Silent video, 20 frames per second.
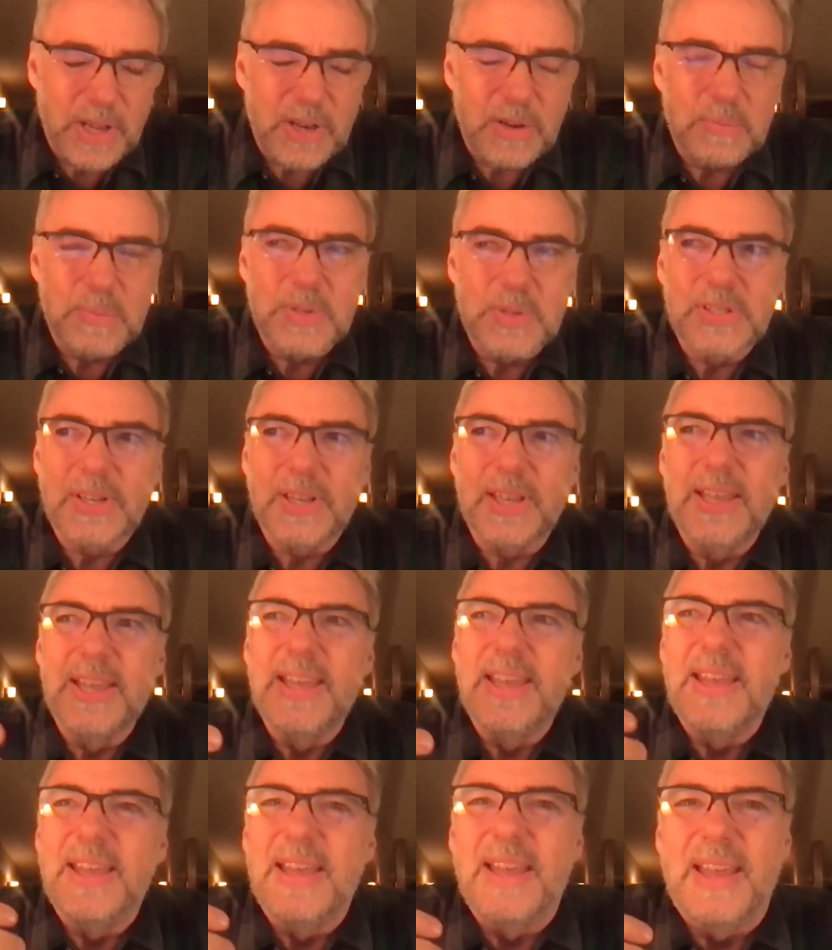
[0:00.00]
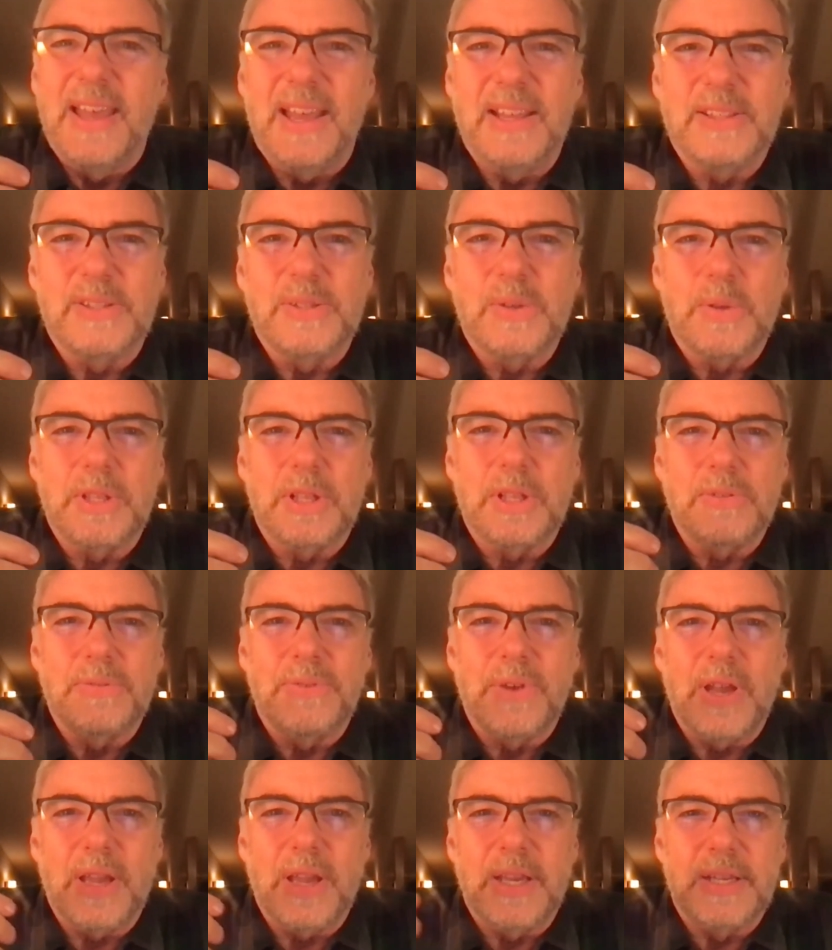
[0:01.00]
piano music, and so they'll
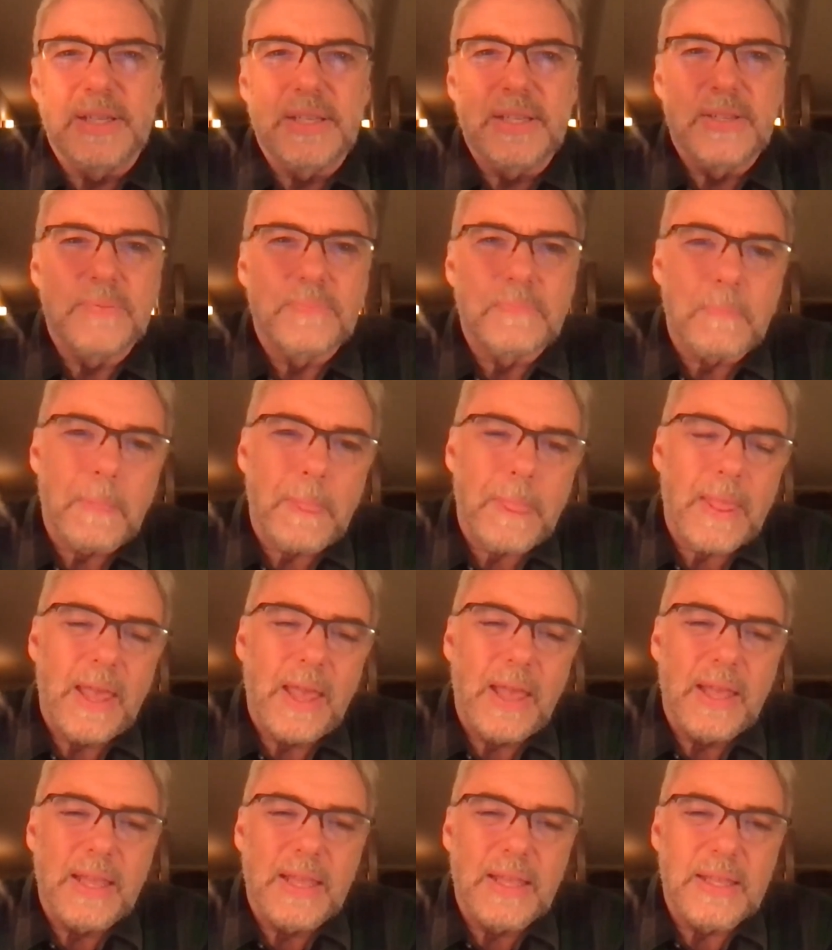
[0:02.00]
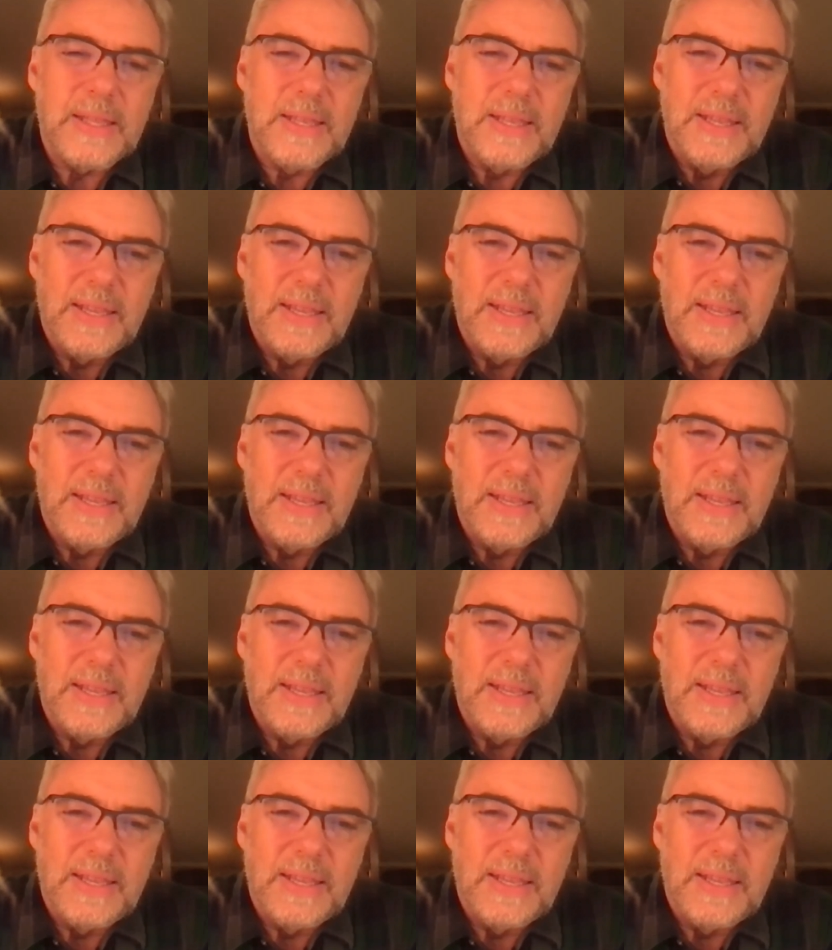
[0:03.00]
find uh,